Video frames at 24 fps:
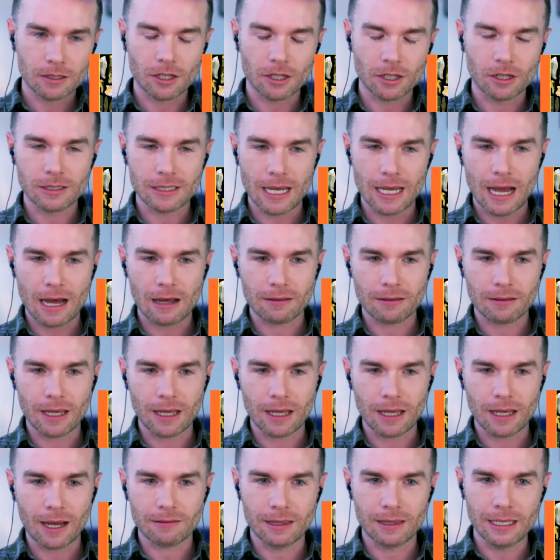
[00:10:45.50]
turns out
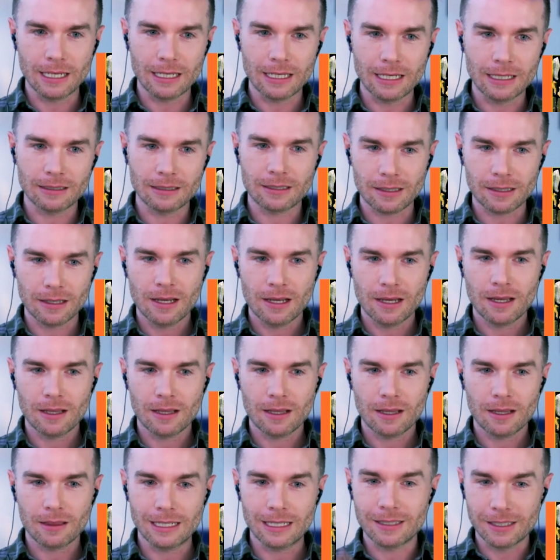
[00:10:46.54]
that these
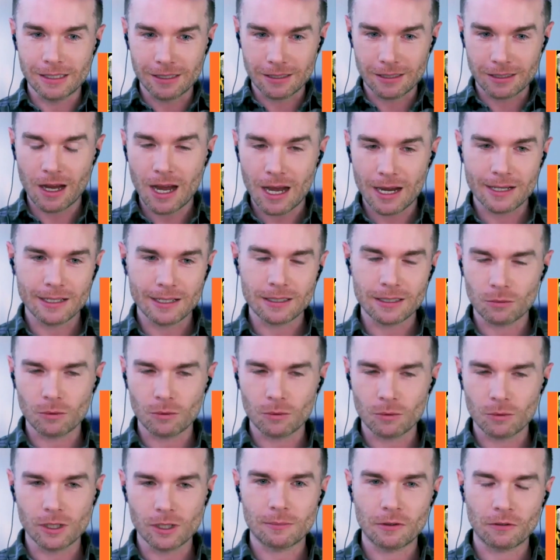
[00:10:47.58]
designs
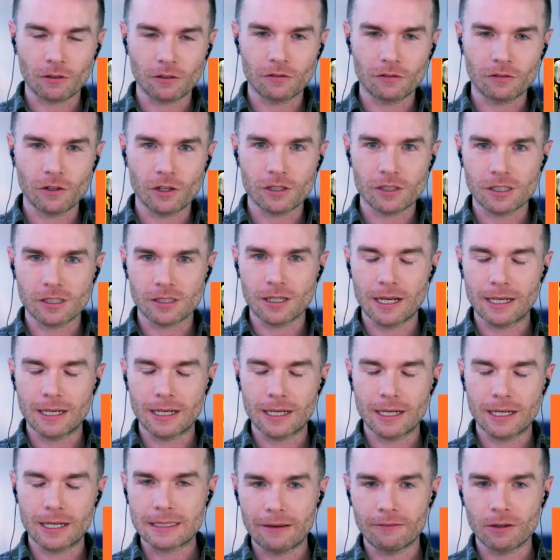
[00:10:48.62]
were some of the first
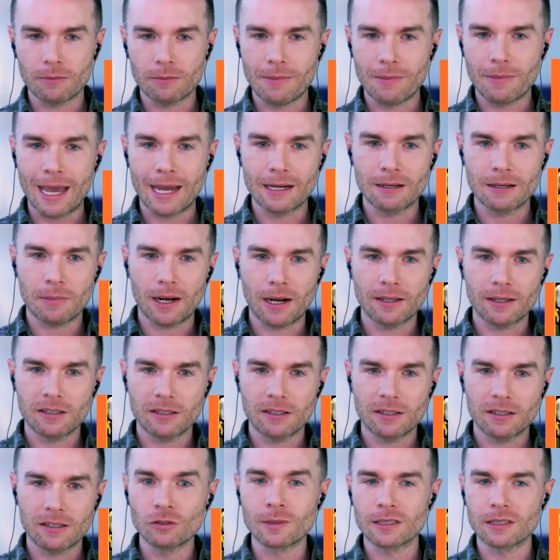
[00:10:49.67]
designs ever made by
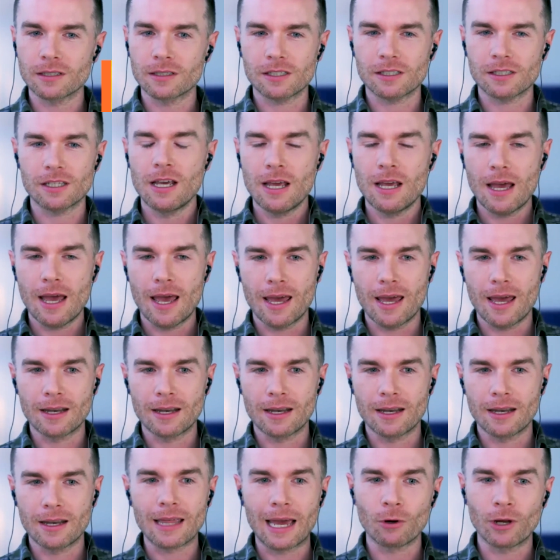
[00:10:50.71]
humans, and
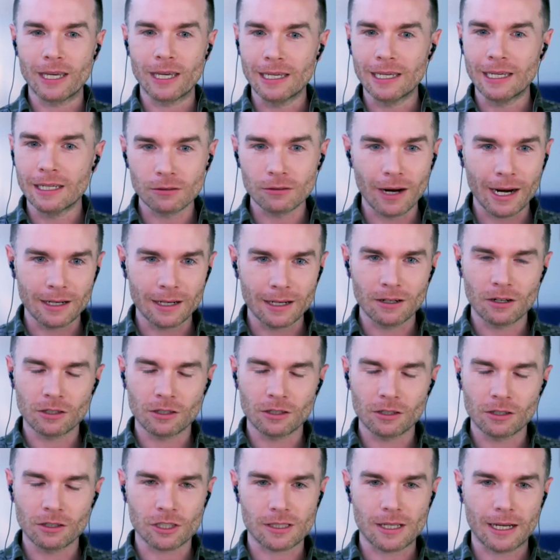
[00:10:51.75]
they were iterated on
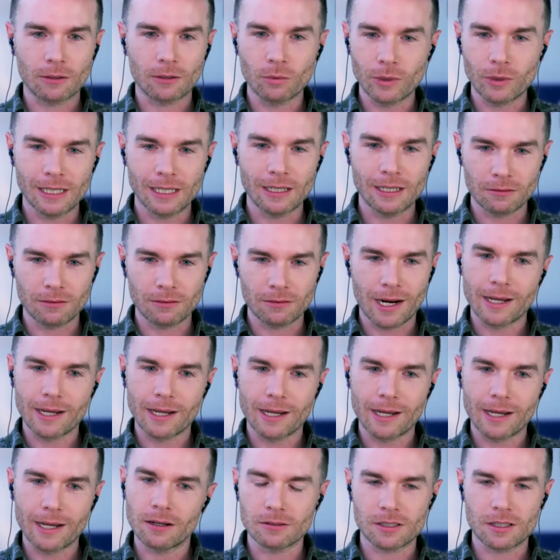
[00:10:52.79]
just like we iterate
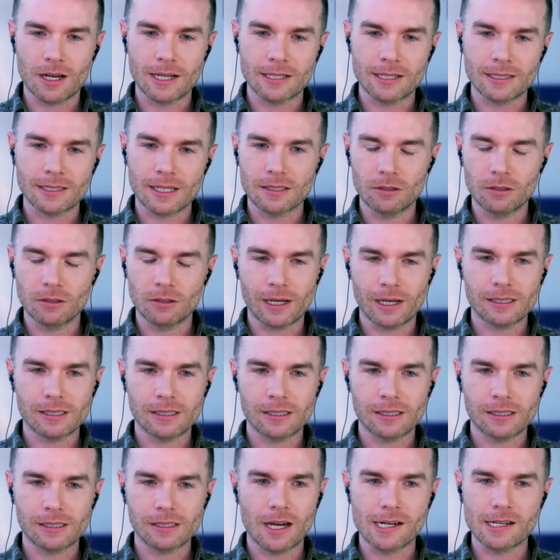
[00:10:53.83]
on designs as UX
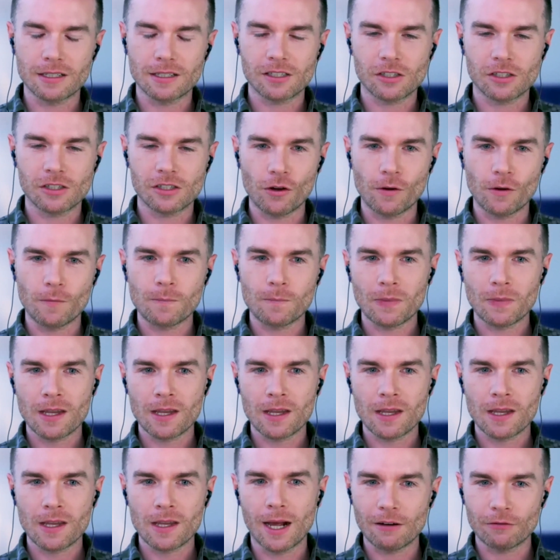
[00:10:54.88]
designers. So
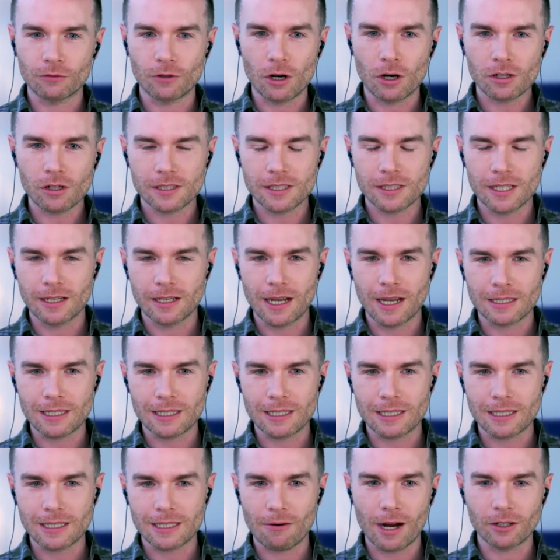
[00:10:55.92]
I love rocks, and that's
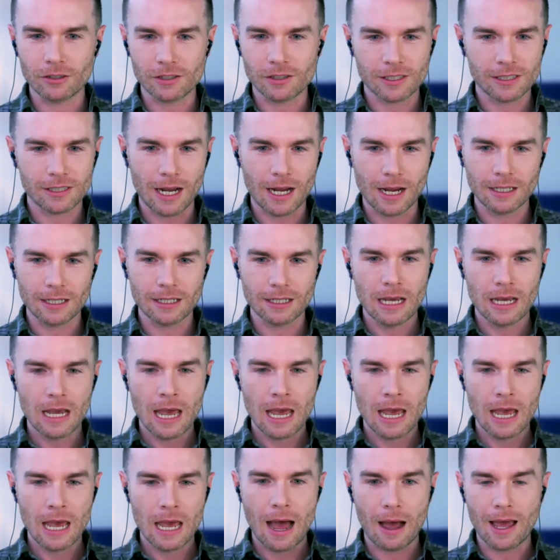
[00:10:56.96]
how I got started.
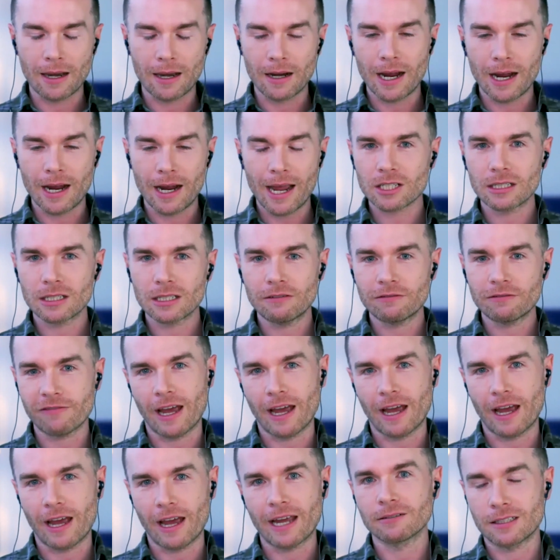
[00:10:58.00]
And I actually
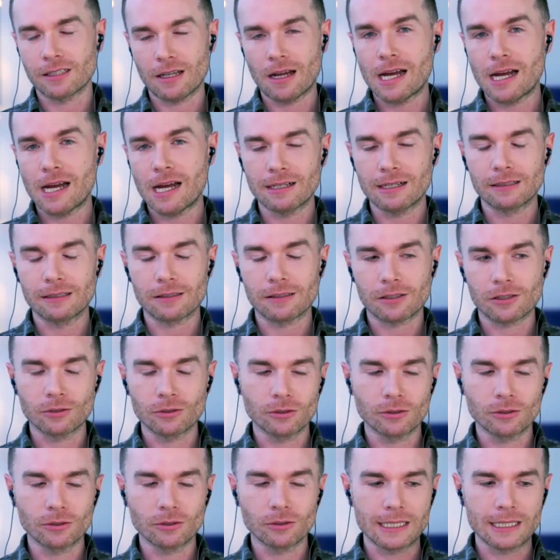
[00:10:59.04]
failed design in
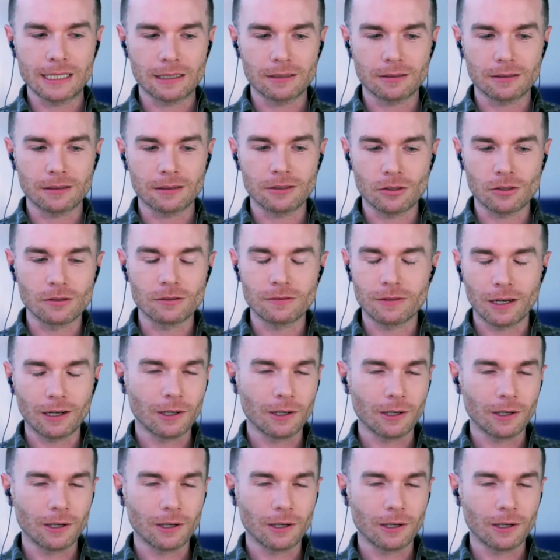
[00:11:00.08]
school. I didn't do very